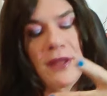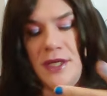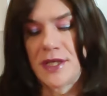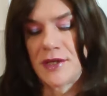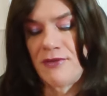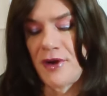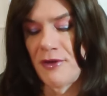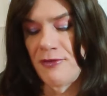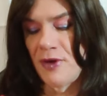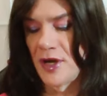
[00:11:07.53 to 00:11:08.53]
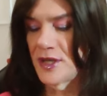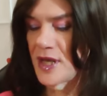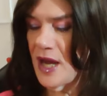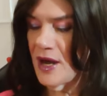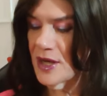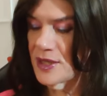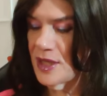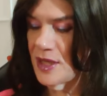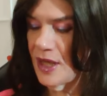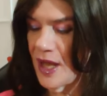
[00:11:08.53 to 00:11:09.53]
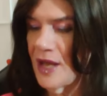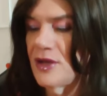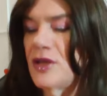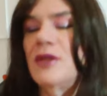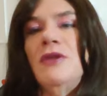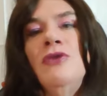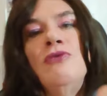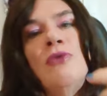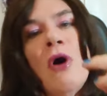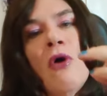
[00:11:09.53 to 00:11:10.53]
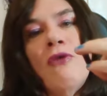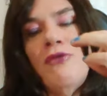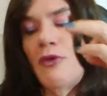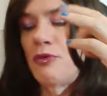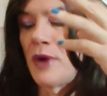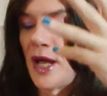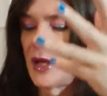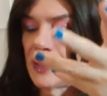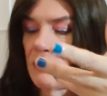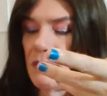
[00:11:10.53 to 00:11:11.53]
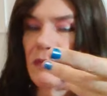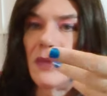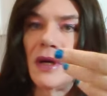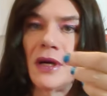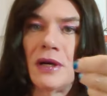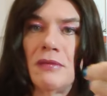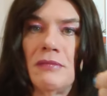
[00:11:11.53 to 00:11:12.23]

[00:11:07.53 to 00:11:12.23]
But this is a very fighter character, and you roll for random